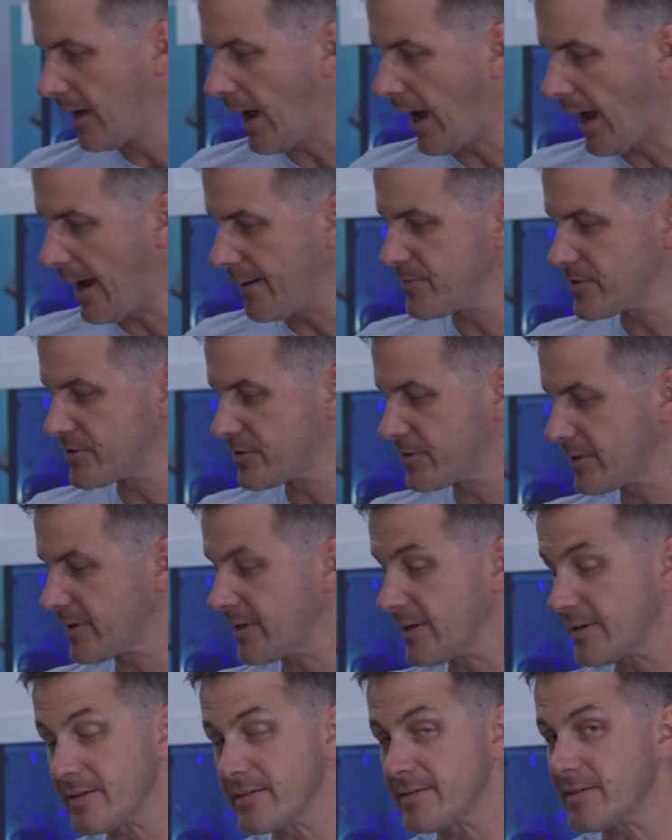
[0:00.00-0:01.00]
I'm just
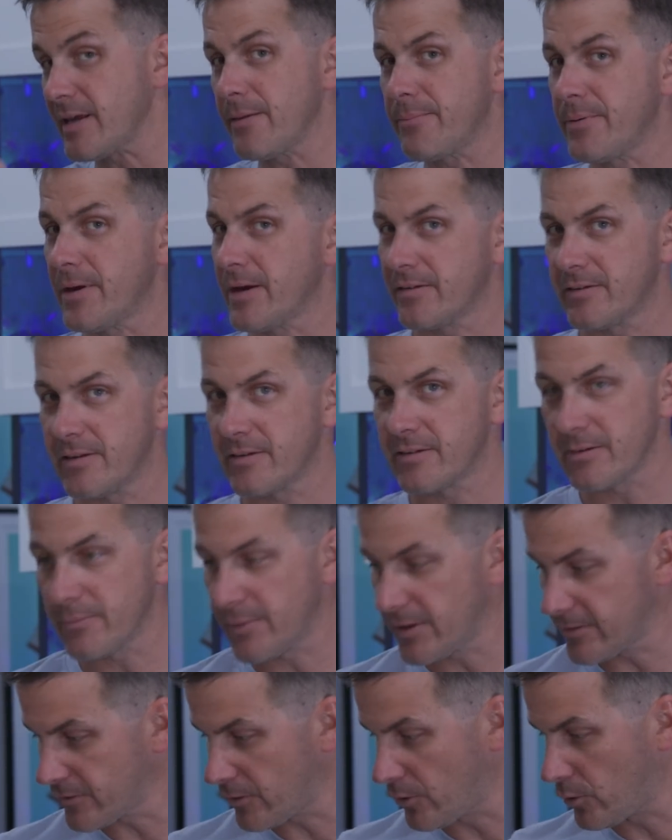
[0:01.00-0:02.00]
looking at this Apex system
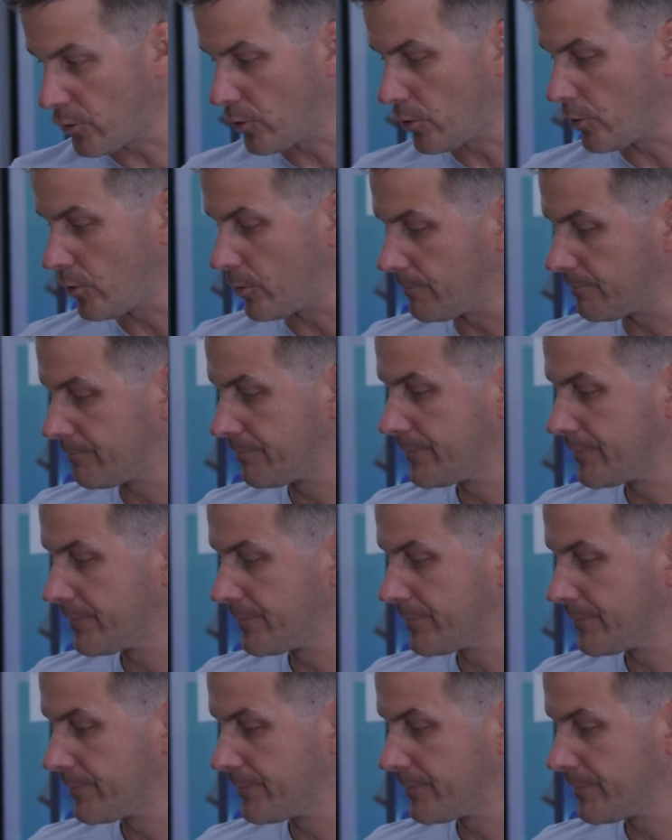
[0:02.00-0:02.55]
as a whole.